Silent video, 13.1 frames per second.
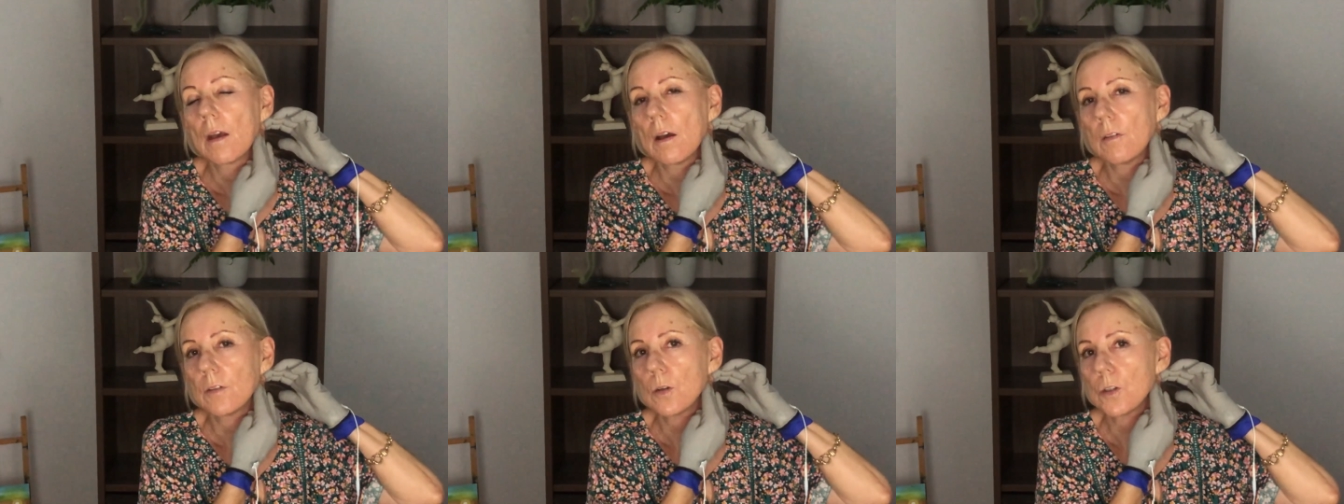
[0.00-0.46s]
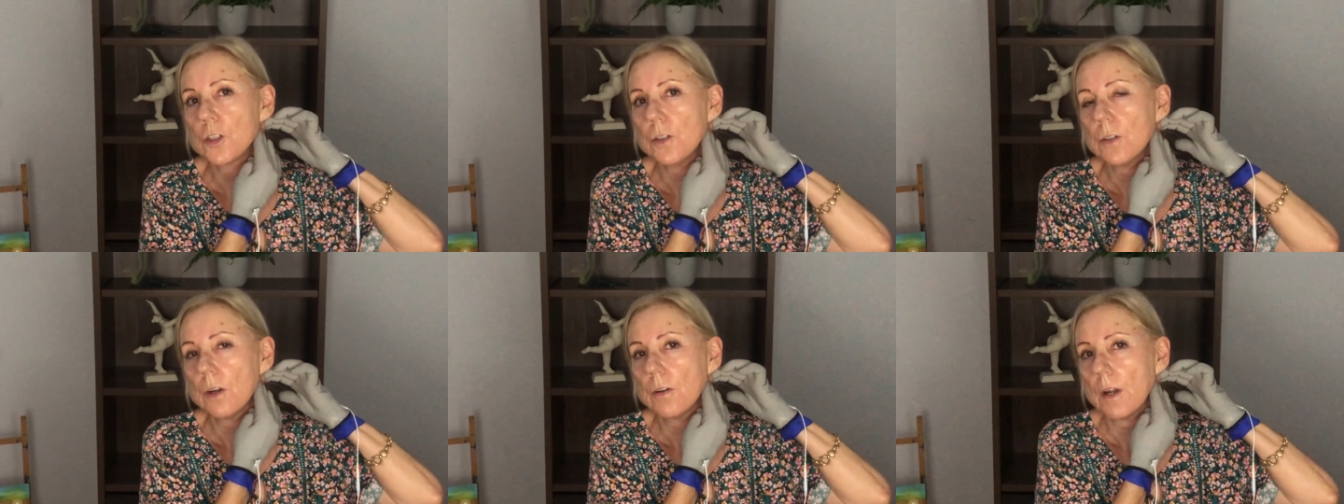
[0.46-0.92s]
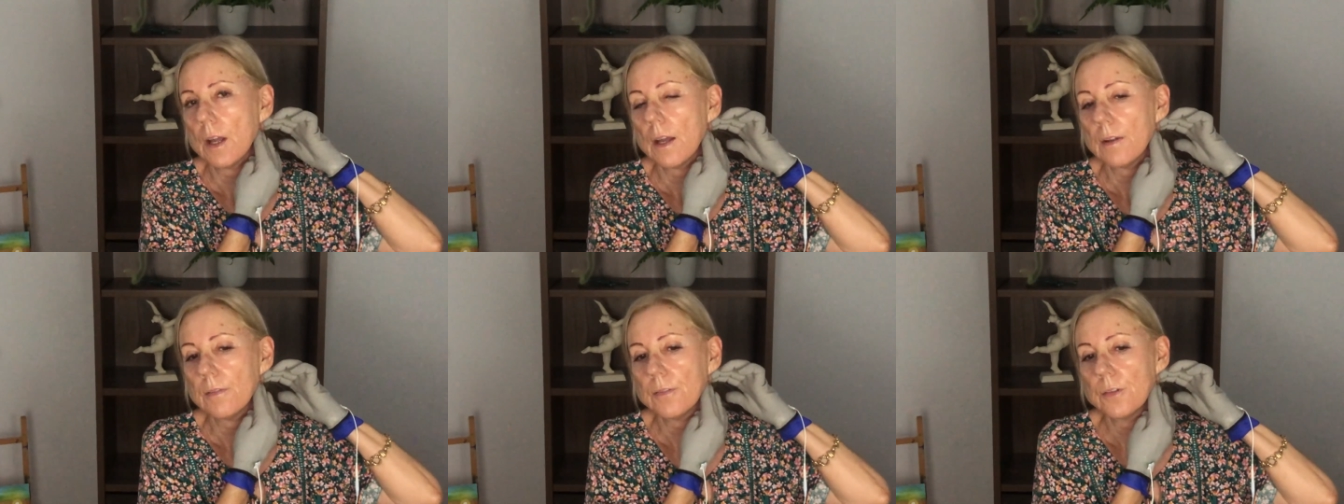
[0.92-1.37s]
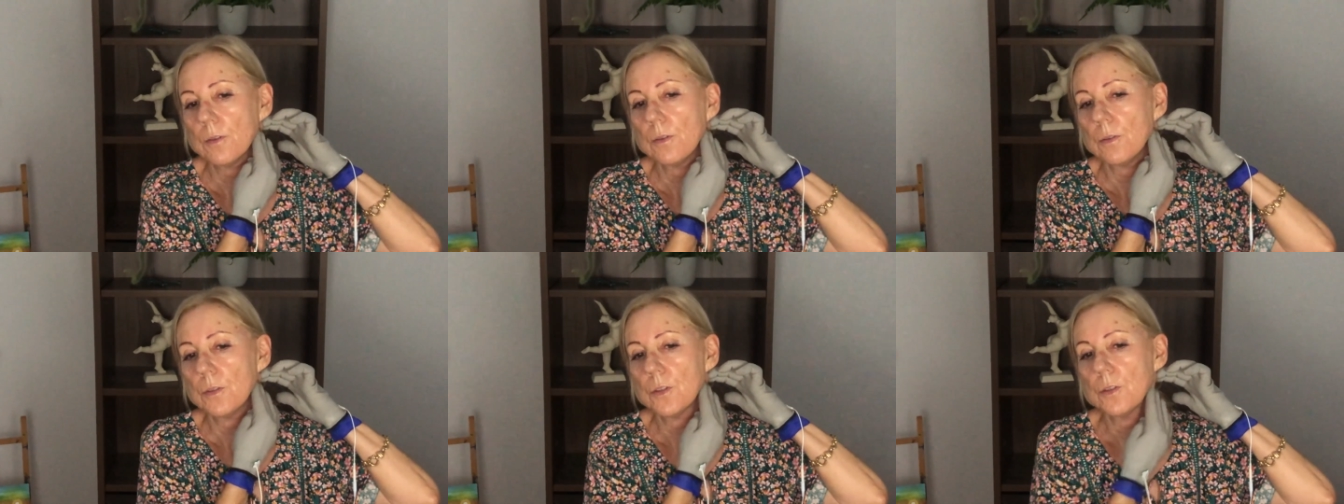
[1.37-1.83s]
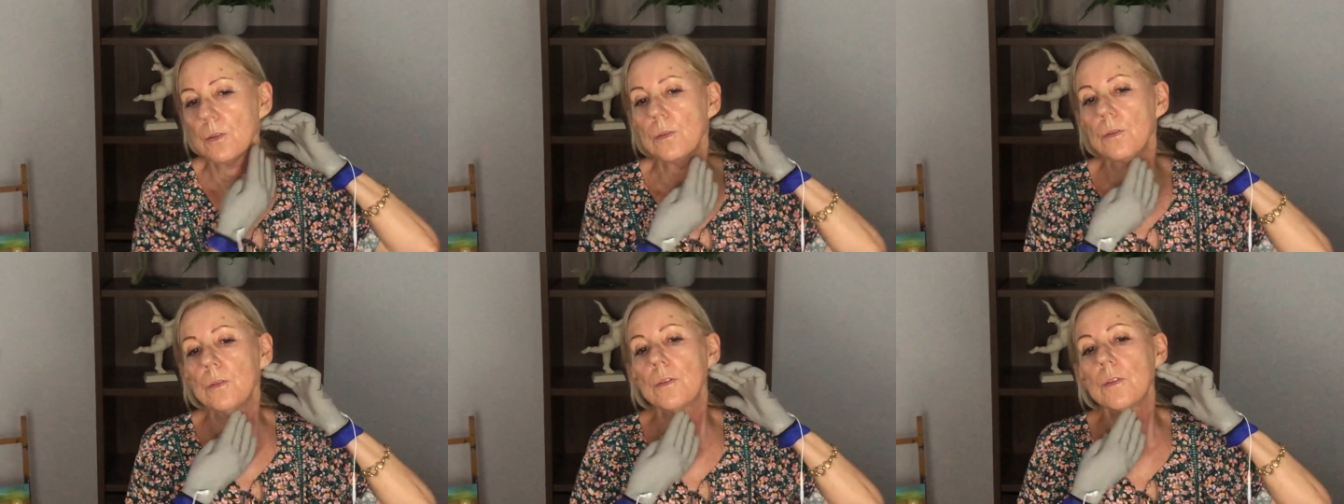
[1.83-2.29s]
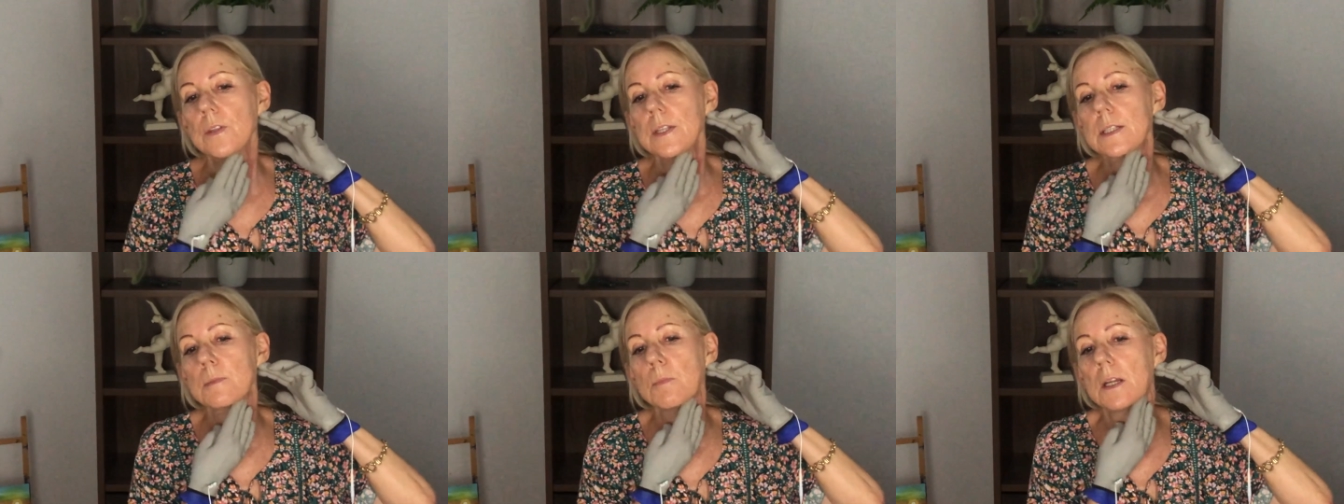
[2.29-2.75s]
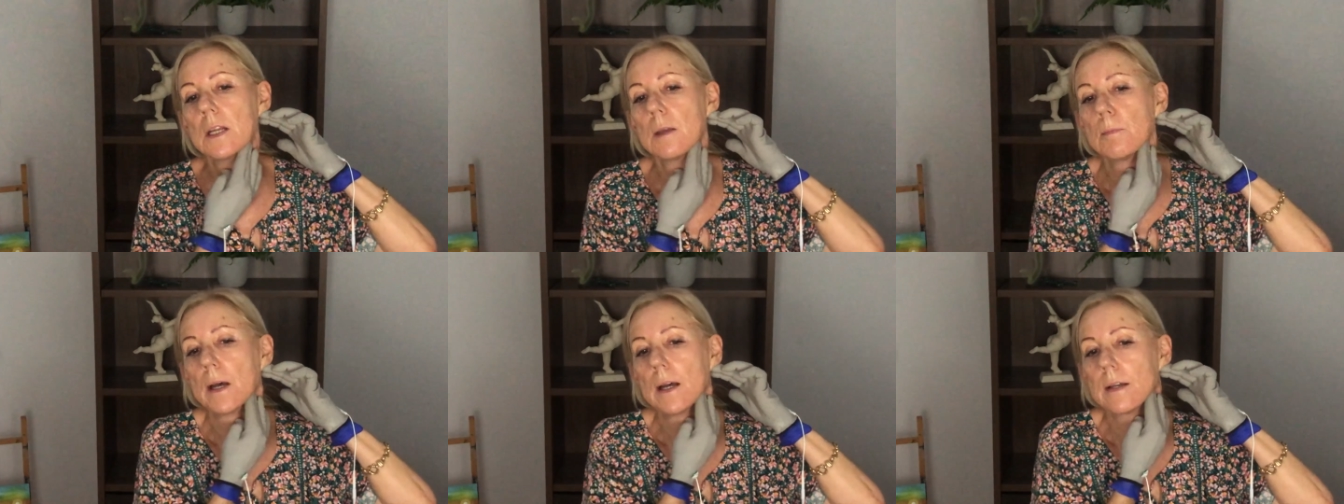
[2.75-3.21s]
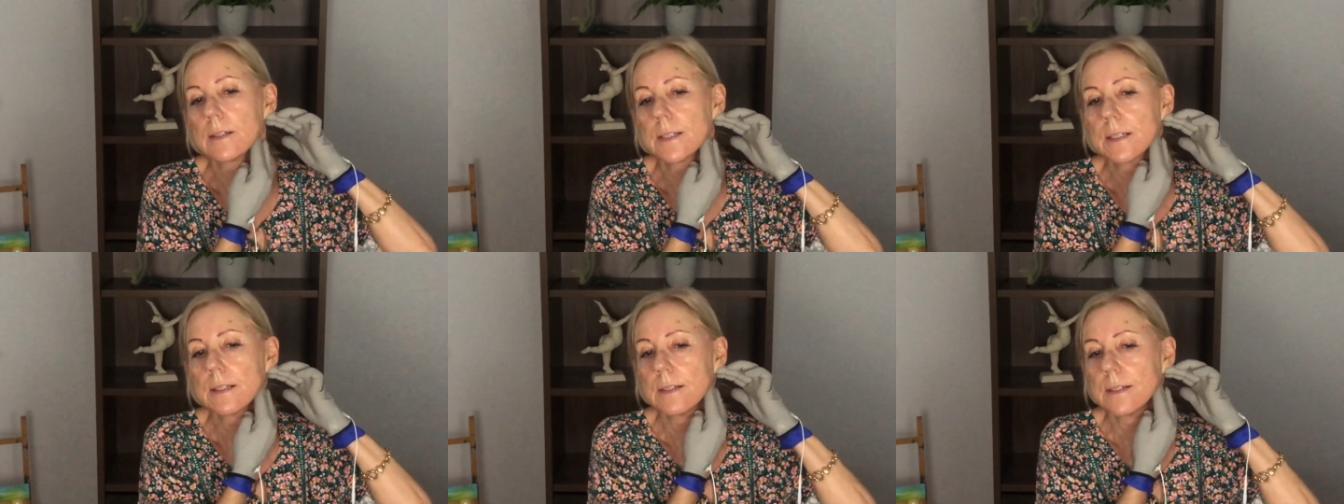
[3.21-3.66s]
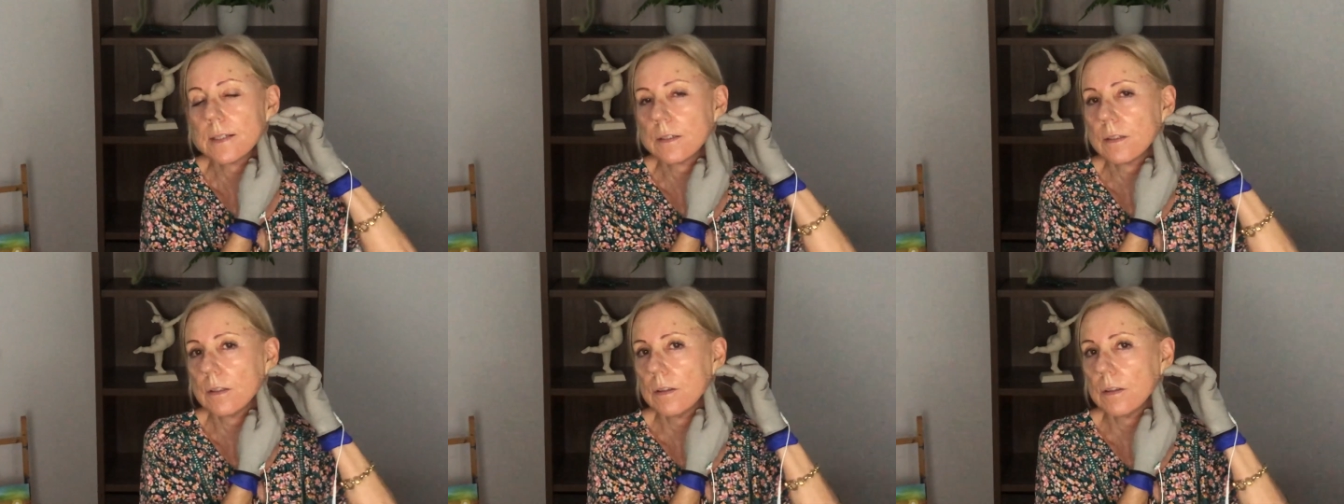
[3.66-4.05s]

Of course, you don't have to do this many passes.